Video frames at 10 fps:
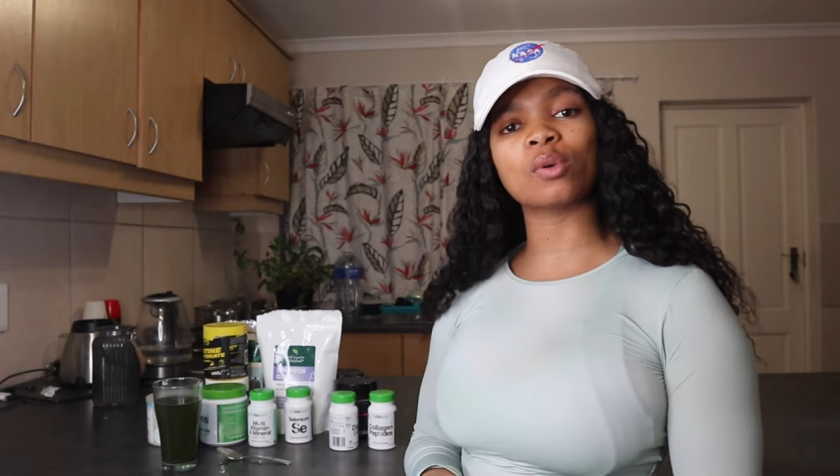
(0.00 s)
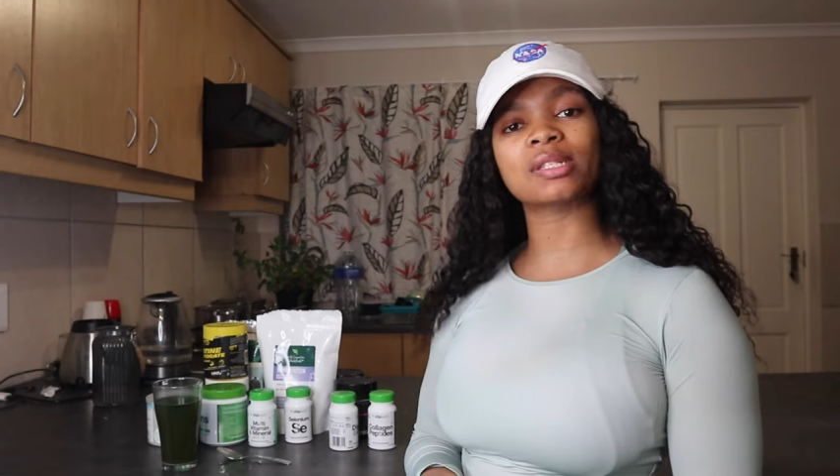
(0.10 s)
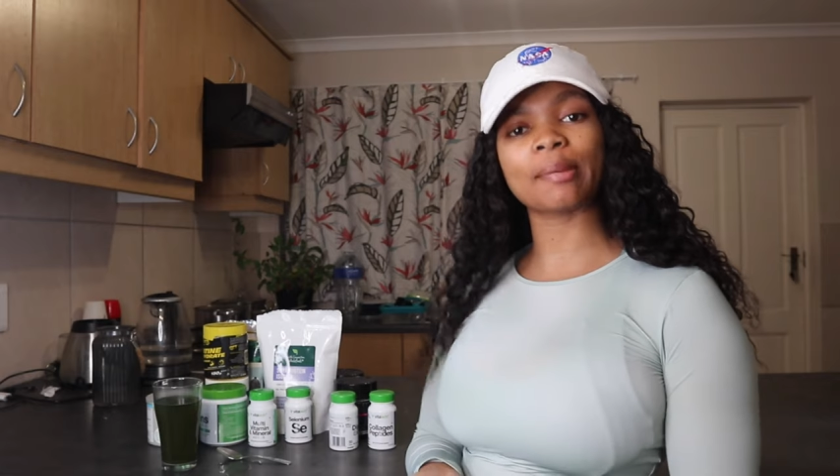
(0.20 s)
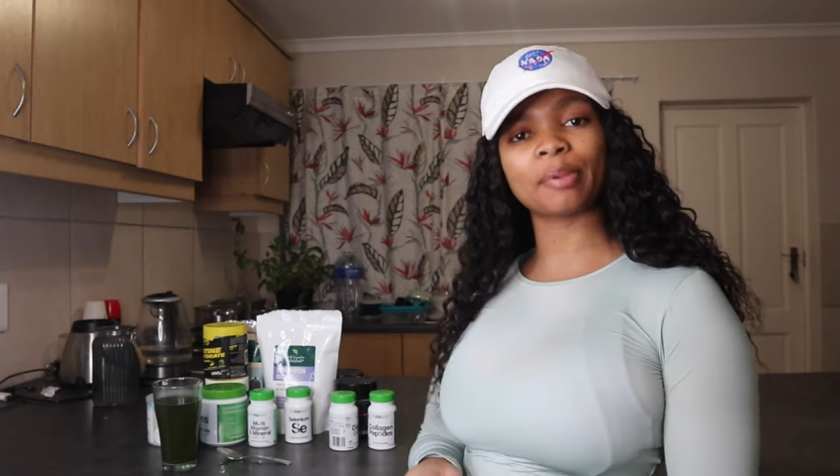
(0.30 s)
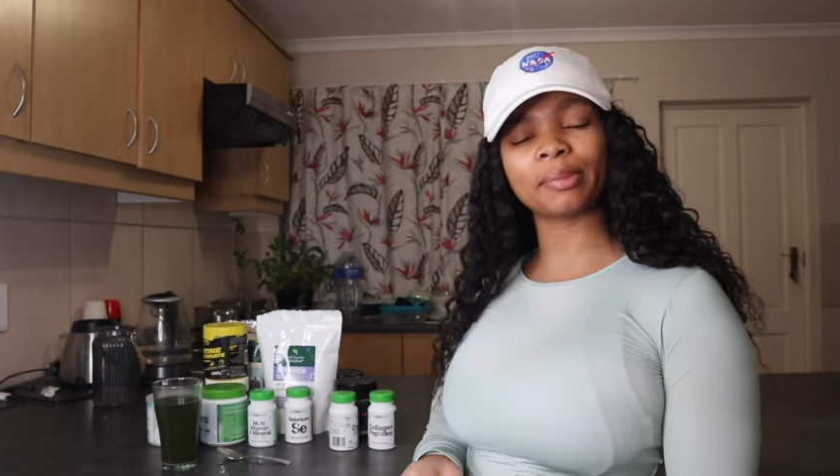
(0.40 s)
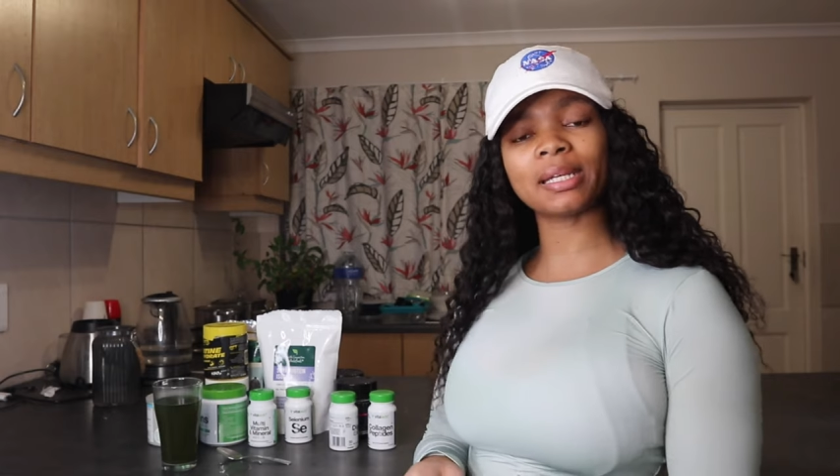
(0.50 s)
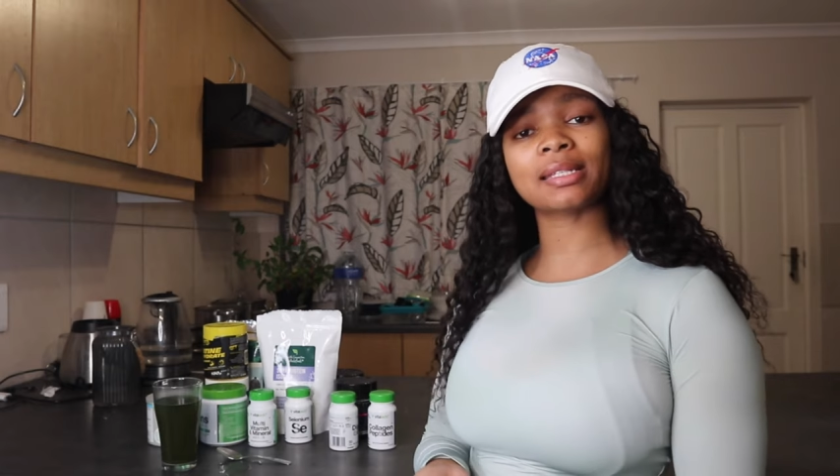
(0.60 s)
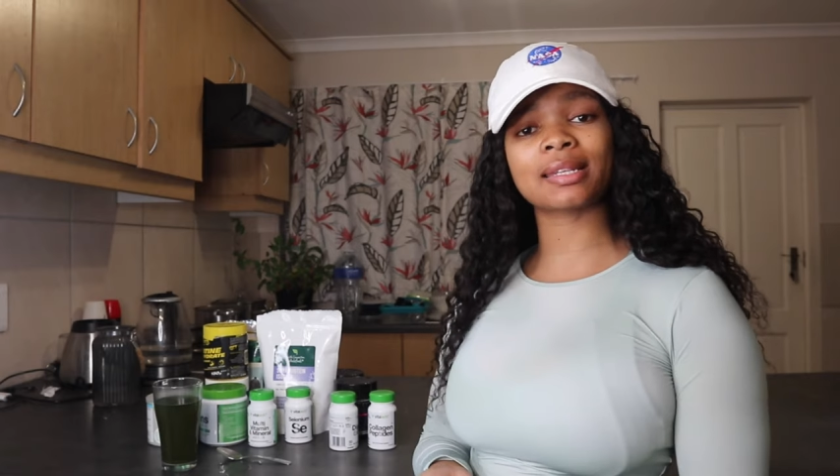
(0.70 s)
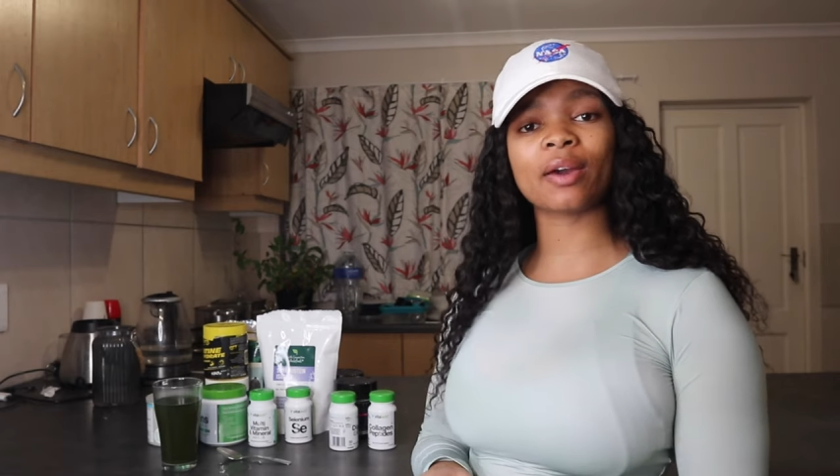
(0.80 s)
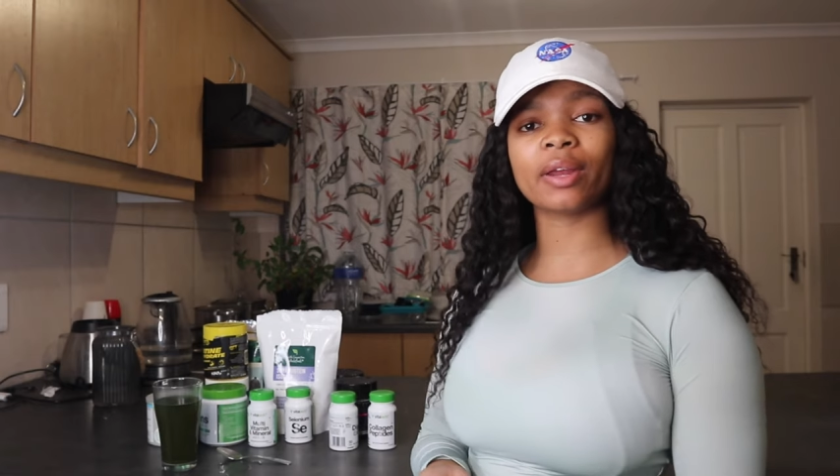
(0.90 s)

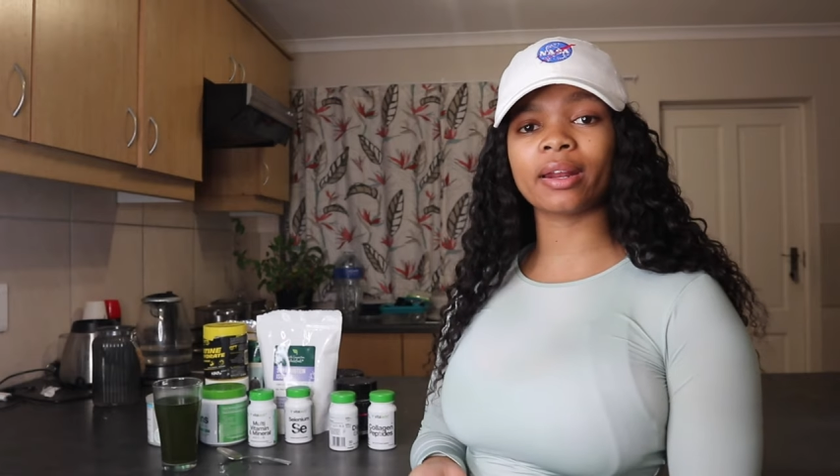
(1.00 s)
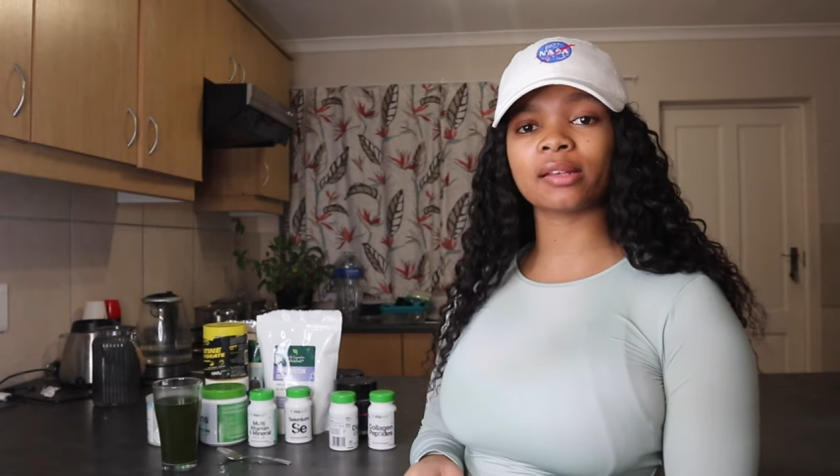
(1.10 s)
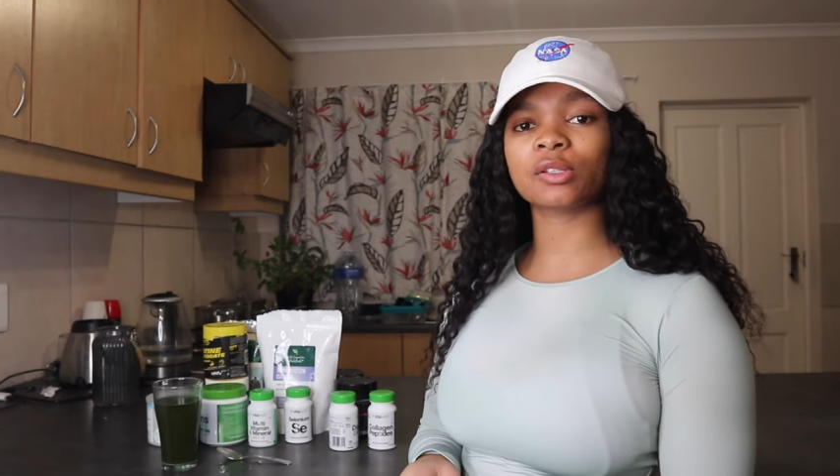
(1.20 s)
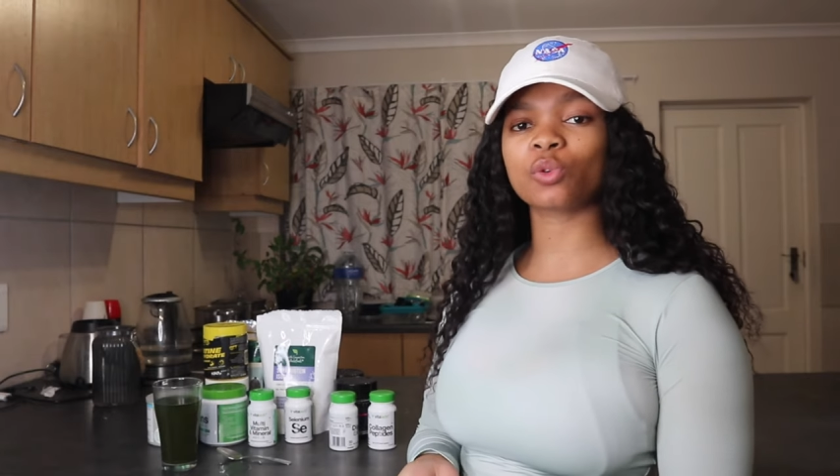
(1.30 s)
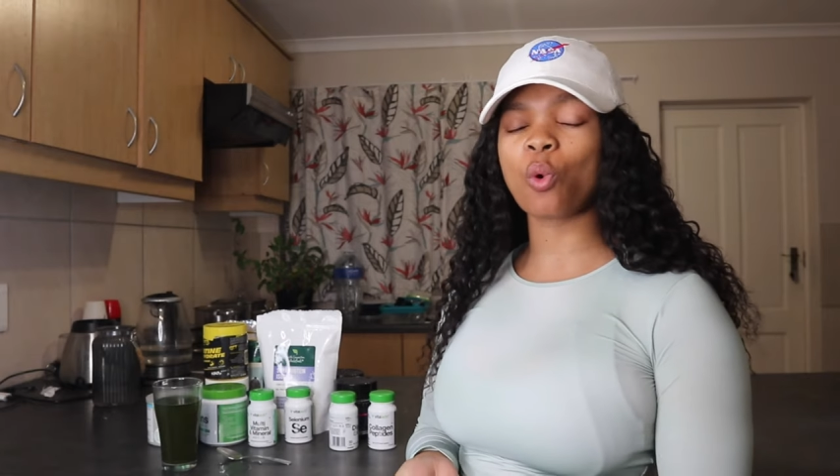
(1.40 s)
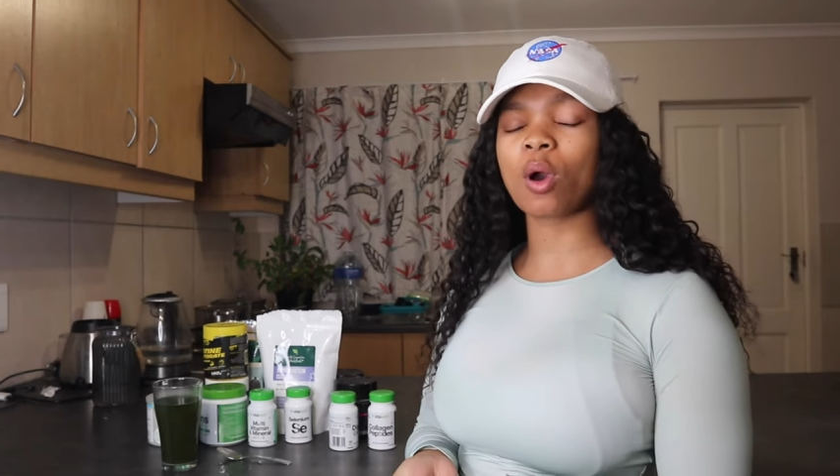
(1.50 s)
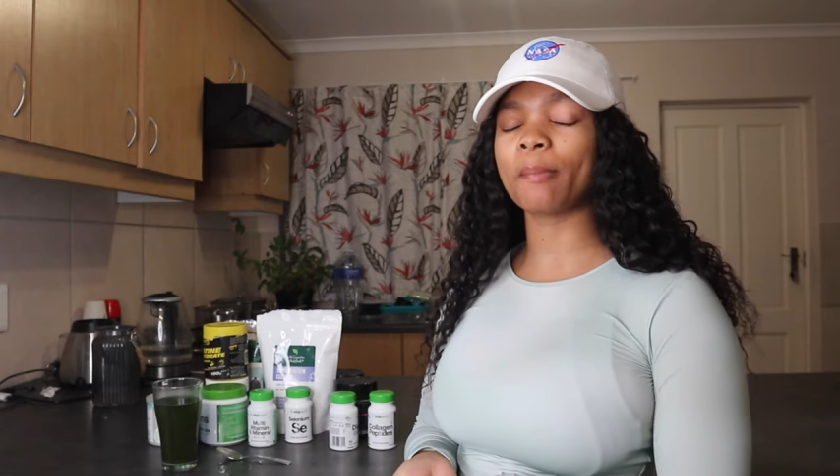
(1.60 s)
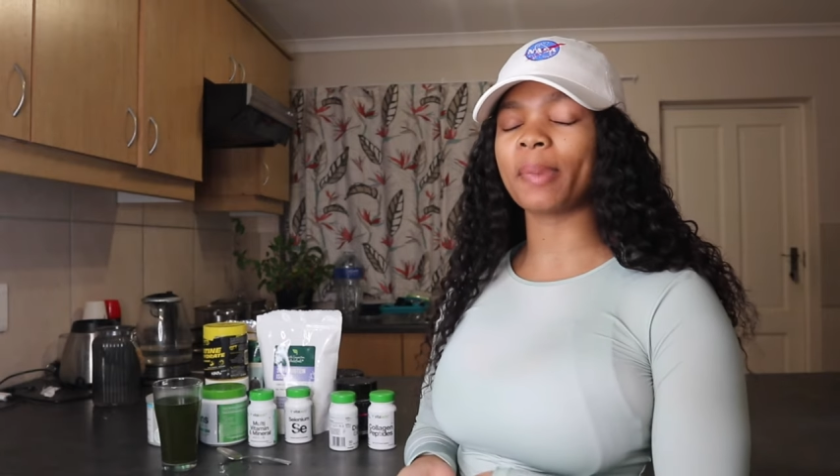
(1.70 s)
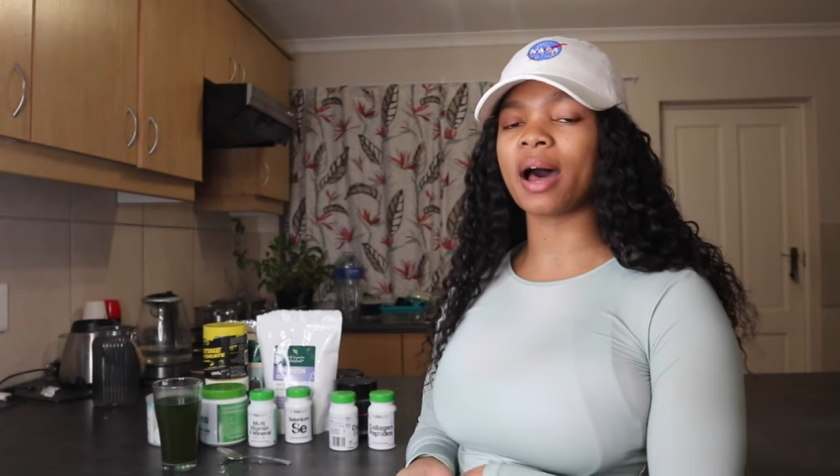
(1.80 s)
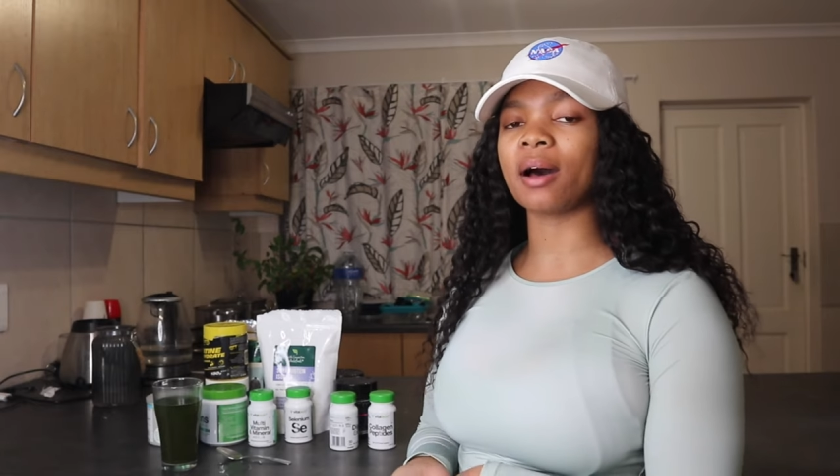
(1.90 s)
supplements. Now let us talk
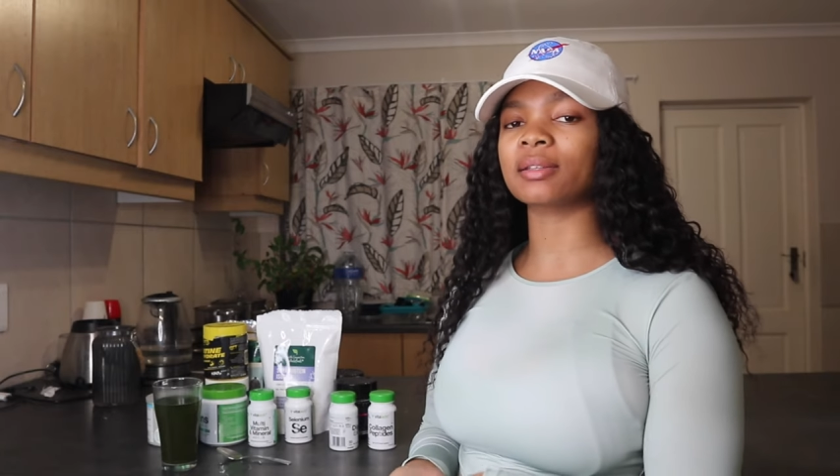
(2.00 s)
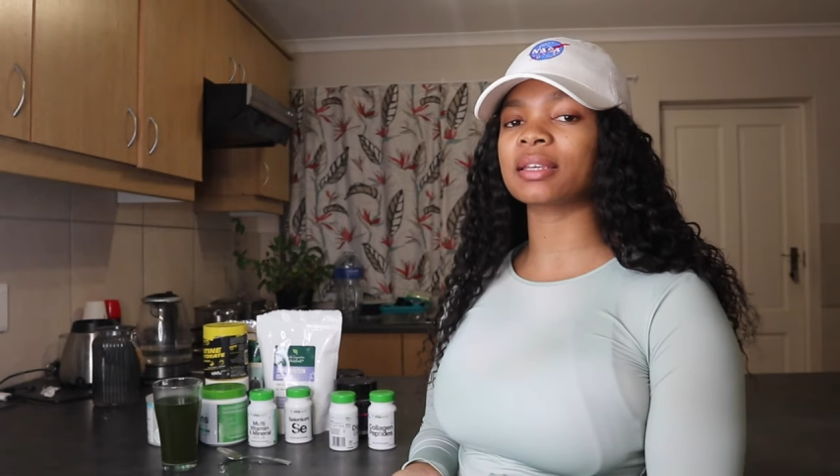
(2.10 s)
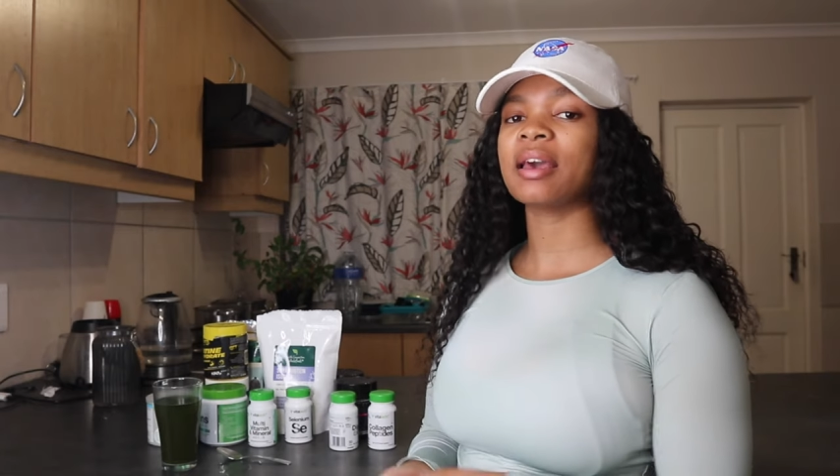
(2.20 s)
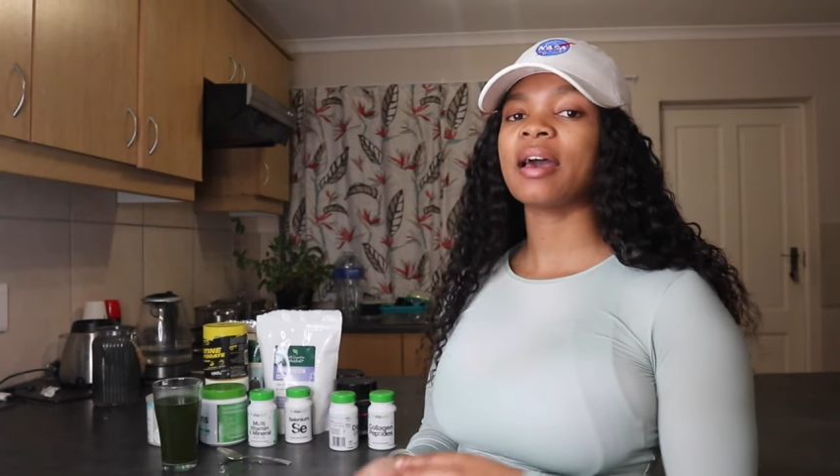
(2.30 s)
about